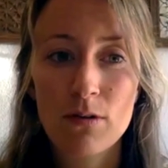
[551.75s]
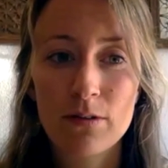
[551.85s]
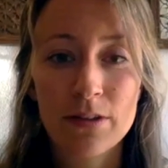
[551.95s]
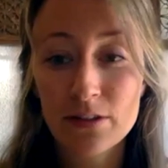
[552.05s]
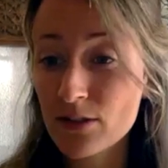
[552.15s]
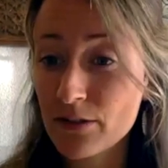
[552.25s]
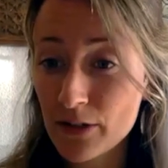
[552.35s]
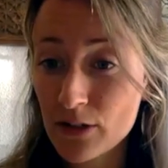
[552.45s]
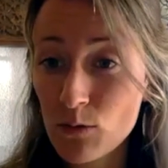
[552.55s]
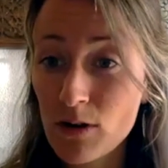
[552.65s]
this is the
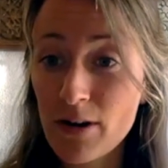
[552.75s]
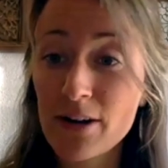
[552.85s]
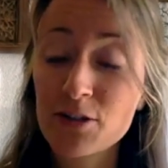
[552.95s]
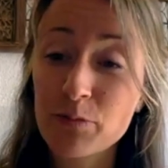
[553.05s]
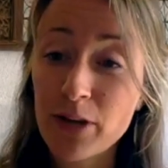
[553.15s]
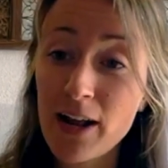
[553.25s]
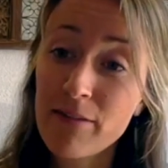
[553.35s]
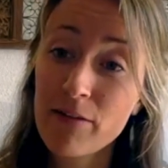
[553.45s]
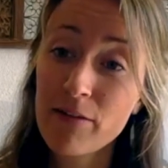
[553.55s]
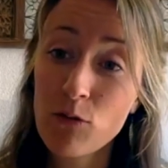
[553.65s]
first water action plan I've
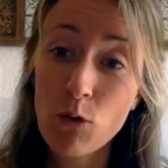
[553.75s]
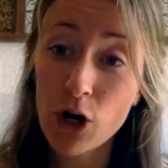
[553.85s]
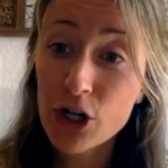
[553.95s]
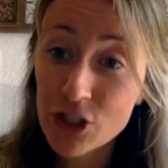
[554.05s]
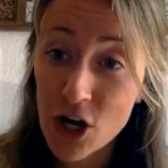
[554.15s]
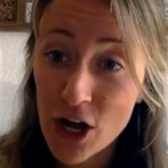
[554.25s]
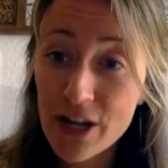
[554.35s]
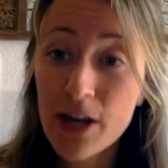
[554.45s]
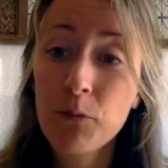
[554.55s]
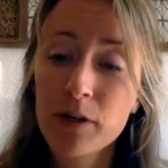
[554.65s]
ever worked on.
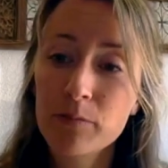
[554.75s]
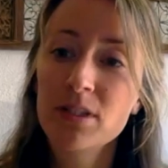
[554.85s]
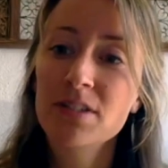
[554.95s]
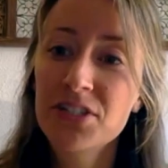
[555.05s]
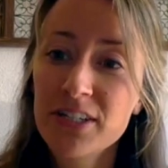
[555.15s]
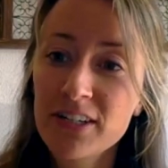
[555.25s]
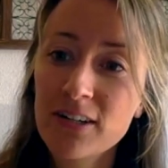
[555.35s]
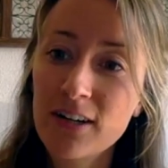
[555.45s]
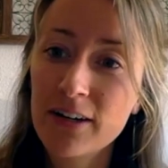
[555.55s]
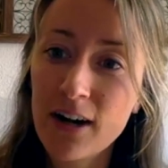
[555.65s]
And what it means here
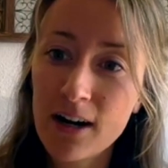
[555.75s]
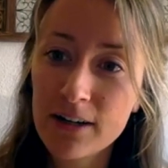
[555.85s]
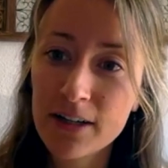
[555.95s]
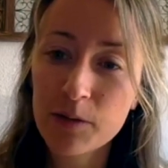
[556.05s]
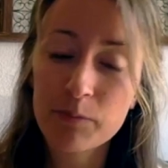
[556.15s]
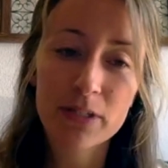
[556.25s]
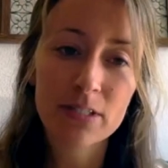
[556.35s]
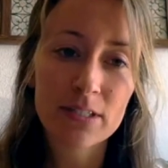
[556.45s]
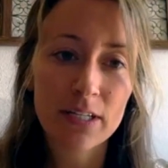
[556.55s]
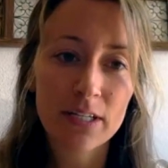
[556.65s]
on our
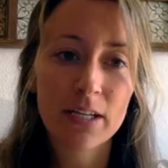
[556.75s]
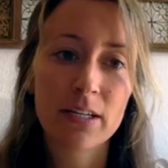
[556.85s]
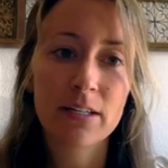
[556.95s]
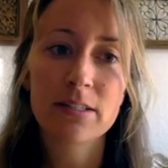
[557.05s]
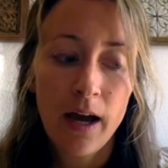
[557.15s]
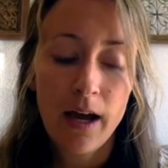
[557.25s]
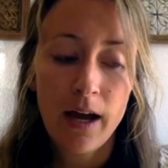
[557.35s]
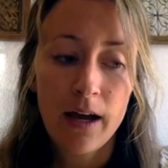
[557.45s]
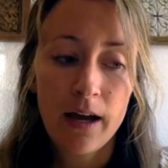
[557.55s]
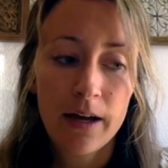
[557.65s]
campus is
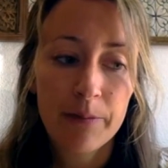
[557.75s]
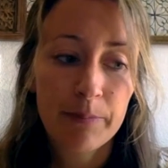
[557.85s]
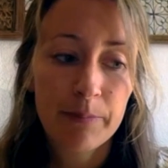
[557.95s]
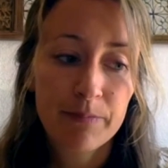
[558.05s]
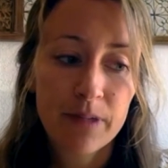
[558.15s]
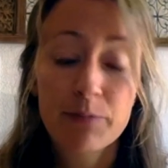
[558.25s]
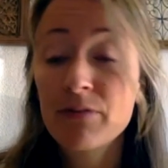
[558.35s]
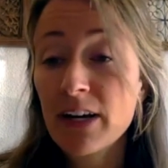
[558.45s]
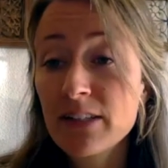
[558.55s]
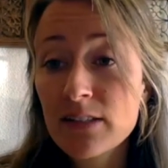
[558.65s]
it
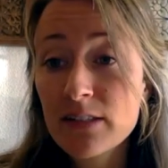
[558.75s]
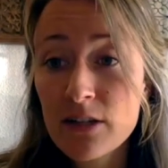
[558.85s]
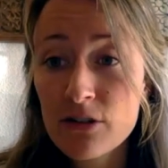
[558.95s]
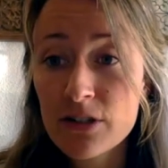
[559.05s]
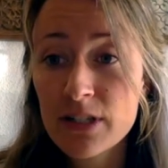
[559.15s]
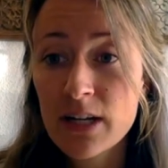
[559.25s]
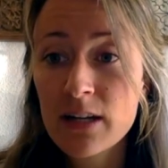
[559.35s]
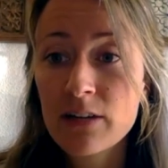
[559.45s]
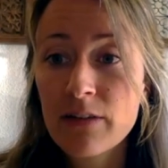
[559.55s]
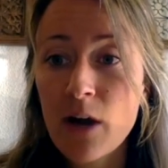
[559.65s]
provides us an understanding
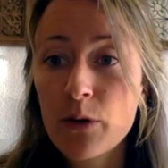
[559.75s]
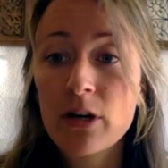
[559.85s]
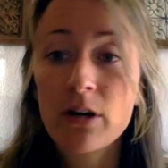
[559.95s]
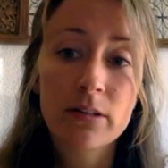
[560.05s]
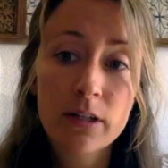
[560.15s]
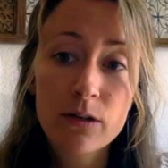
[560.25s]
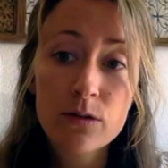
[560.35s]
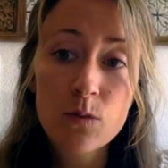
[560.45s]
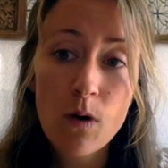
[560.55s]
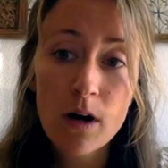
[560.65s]
of how we currently
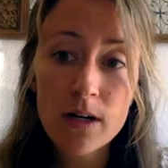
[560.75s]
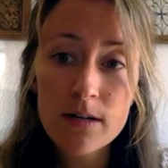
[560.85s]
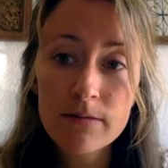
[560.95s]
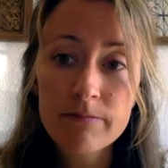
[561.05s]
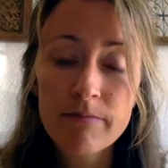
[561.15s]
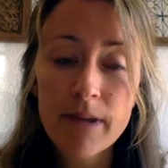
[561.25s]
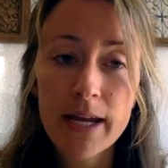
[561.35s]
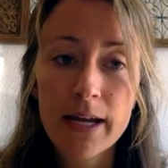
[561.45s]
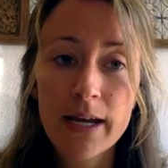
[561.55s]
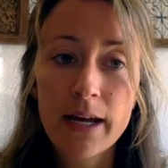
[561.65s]
use water.
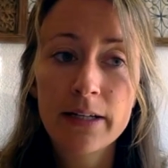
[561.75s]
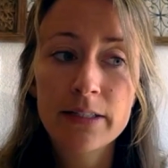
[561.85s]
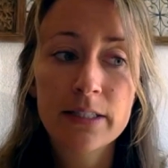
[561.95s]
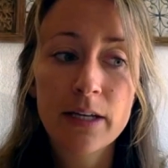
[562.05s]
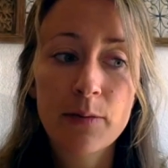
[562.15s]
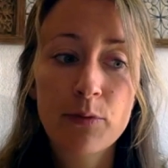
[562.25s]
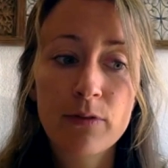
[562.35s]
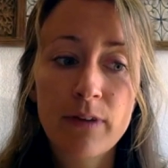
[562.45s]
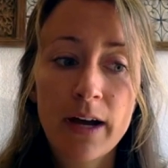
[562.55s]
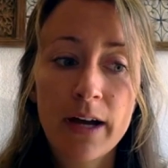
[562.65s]
And it
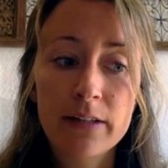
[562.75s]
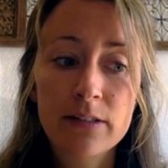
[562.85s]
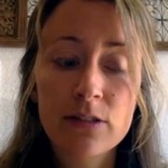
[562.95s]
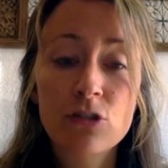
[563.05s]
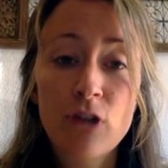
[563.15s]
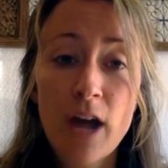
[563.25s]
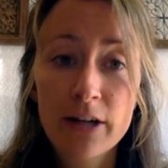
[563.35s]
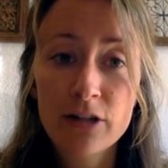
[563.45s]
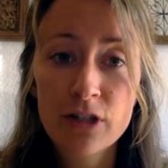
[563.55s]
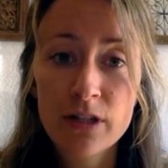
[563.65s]
provides
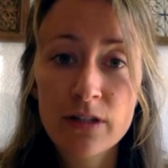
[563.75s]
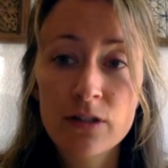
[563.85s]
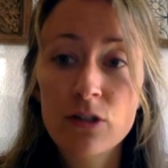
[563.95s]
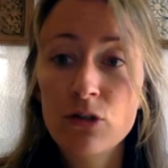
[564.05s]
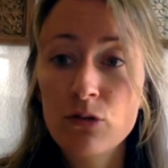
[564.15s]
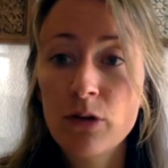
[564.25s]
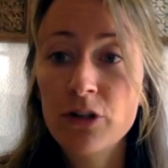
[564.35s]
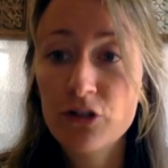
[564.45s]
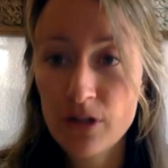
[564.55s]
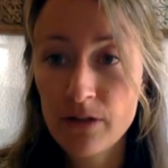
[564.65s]
strategies to
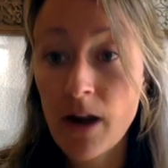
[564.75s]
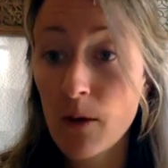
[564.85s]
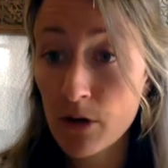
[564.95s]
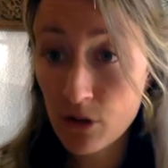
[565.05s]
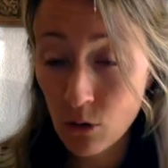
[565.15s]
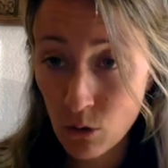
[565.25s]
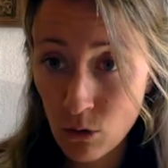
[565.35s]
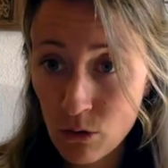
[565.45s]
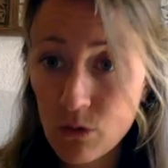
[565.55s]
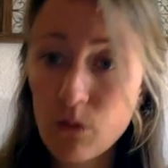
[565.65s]
achieve our
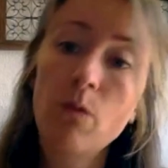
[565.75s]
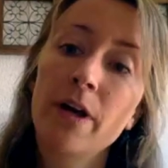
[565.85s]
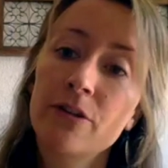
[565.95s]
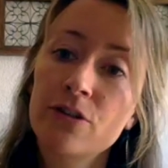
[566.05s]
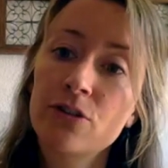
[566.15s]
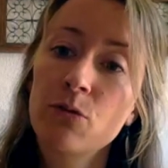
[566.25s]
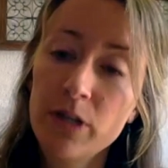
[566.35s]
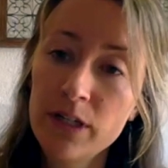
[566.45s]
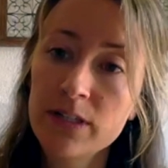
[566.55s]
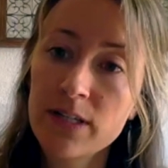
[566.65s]
goal, which we
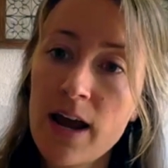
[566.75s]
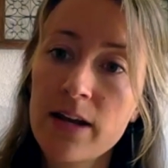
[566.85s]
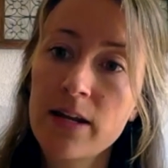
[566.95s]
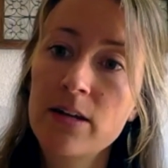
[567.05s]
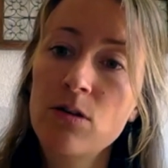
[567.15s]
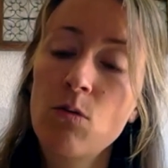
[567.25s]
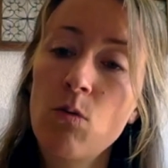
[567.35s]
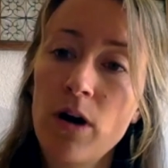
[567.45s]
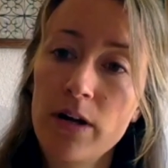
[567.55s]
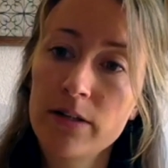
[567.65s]
decided
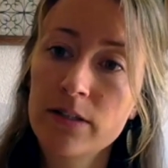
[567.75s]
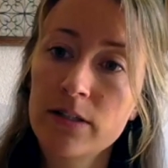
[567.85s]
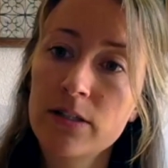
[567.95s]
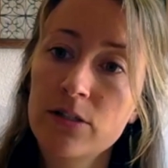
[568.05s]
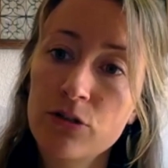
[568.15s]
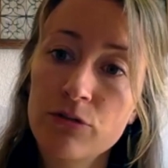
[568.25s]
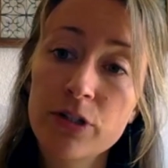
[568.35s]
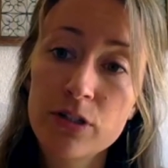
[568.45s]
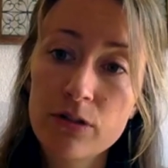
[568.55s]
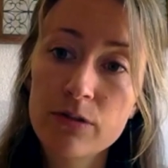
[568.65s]
was to
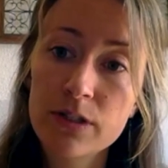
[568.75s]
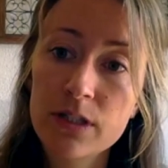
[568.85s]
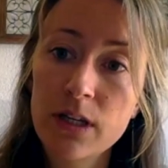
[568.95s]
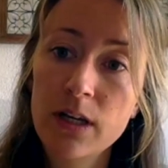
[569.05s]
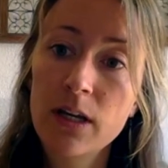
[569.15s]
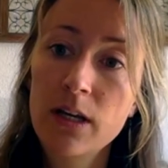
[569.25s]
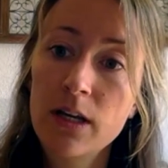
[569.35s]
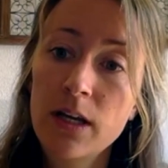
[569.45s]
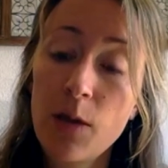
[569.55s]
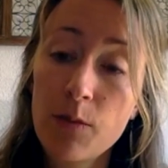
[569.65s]
reduce
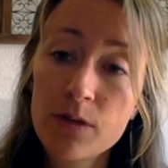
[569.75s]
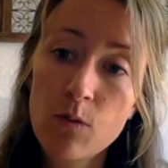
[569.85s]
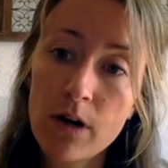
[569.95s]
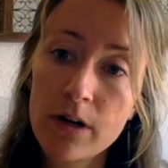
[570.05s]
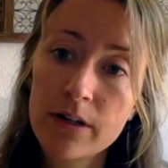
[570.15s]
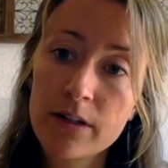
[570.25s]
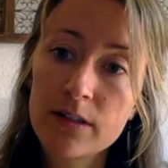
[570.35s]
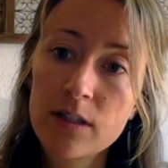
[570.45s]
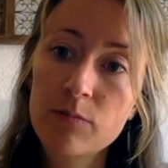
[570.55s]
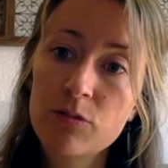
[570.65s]
campus water
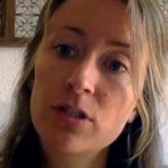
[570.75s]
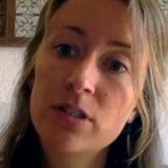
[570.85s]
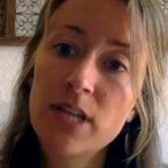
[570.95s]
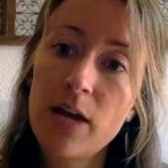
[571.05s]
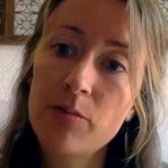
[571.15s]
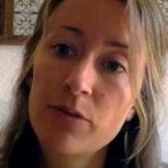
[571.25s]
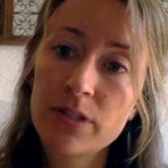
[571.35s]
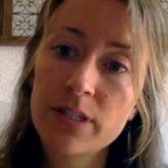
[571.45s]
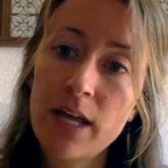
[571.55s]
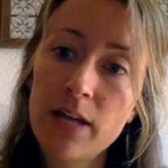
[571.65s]
consumption
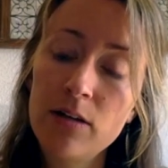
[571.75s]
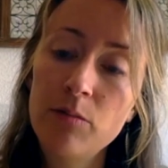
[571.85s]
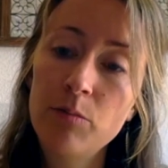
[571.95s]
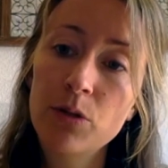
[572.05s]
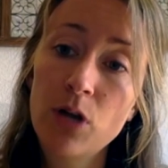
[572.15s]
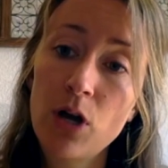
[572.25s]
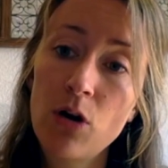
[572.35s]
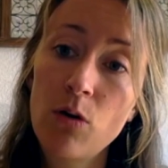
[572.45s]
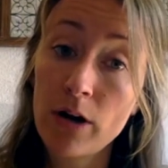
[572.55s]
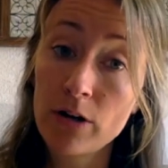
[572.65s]
10% below
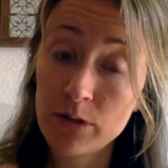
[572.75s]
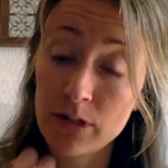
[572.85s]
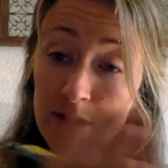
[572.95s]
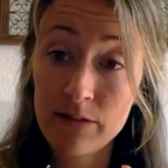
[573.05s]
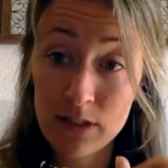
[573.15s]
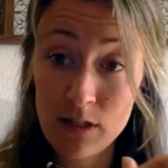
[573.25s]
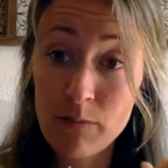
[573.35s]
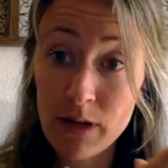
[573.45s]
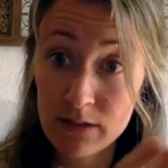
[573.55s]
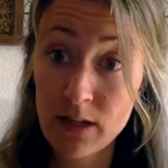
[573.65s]
our 2017
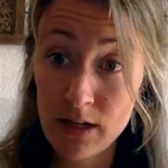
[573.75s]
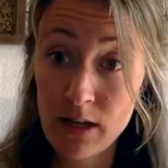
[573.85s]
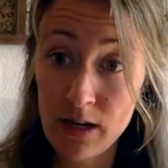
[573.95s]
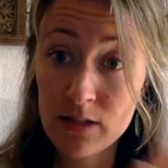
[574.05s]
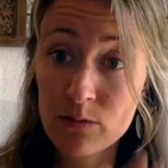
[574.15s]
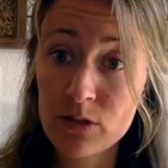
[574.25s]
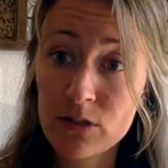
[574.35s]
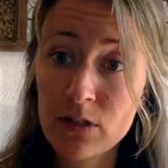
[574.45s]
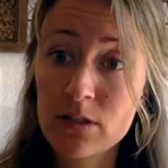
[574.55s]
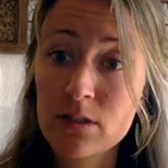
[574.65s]
baseline case, which
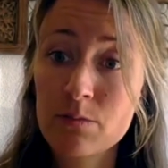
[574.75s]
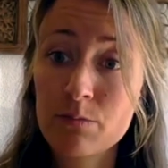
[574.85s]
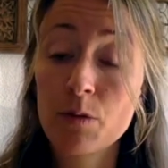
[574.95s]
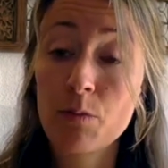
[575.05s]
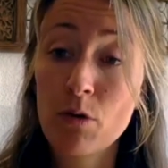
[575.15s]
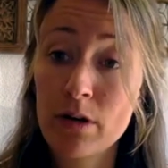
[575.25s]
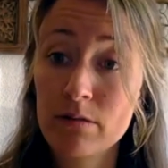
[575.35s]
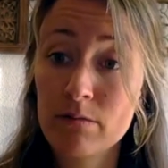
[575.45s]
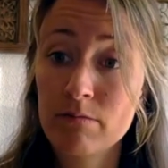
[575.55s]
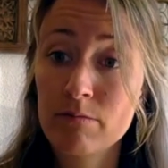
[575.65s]
this report
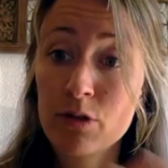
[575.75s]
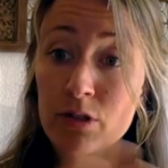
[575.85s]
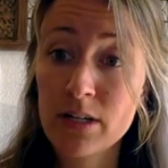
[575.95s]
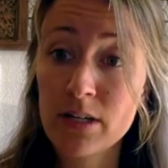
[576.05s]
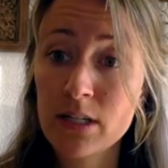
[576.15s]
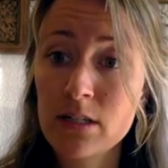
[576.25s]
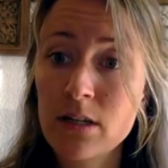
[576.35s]
presented,